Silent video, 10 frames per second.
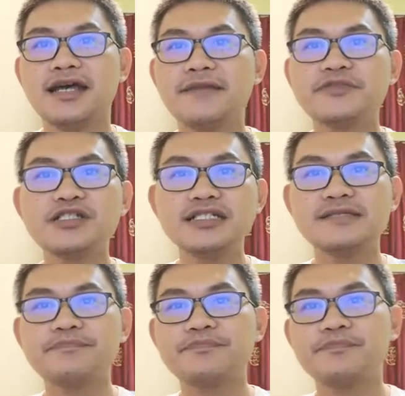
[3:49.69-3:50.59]

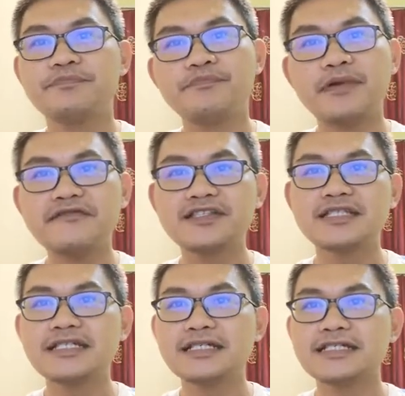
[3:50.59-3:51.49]
Absolute
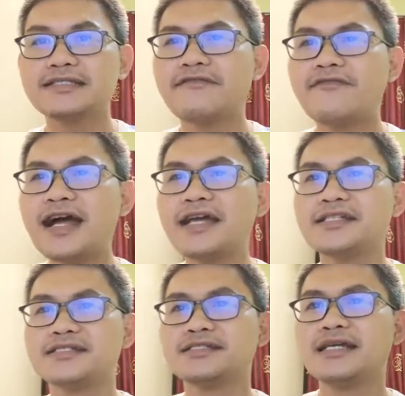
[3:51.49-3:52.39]
poverty is
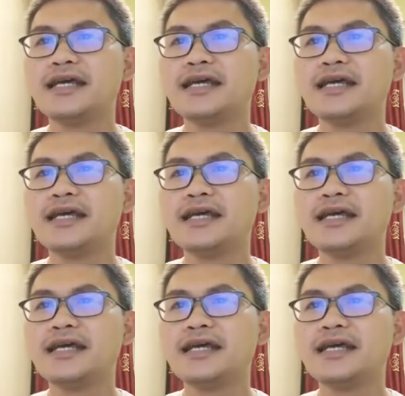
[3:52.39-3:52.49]
defined